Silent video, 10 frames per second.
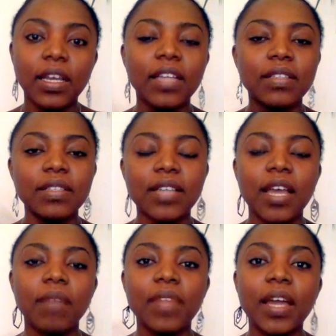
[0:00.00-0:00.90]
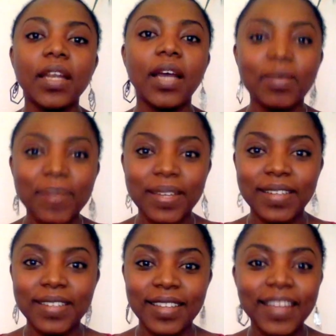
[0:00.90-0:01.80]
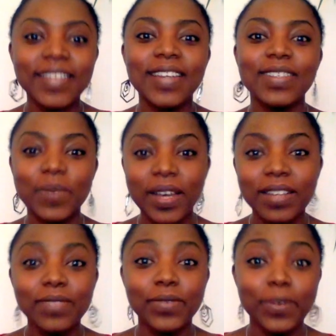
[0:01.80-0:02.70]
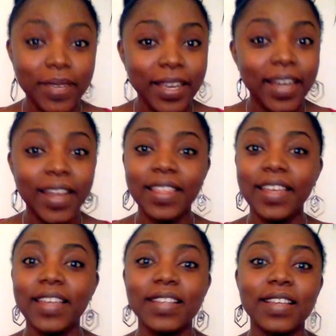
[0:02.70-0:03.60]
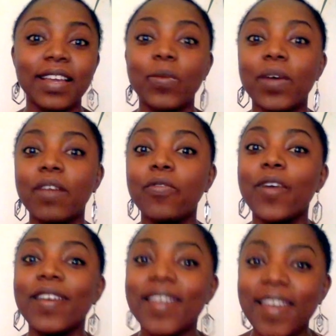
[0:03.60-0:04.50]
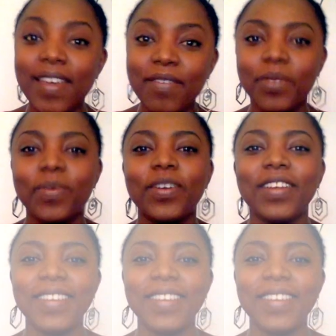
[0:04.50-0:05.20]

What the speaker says: It's time that happened. It has worked for me, and I think it can work for everyone.